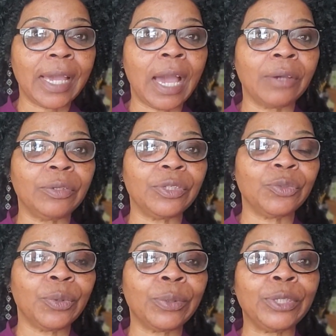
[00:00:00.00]
how you're
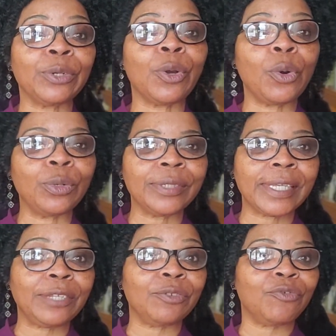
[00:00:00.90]
doing with your goals
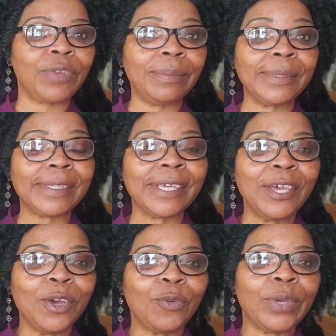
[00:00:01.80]
and your dreams.
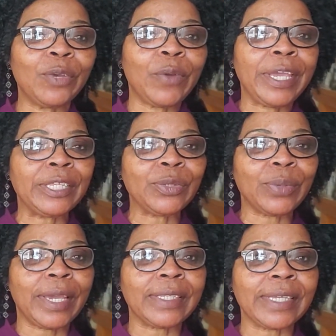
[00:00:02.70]
We're going
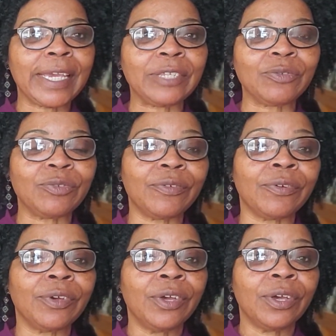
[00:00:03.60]
to enter into the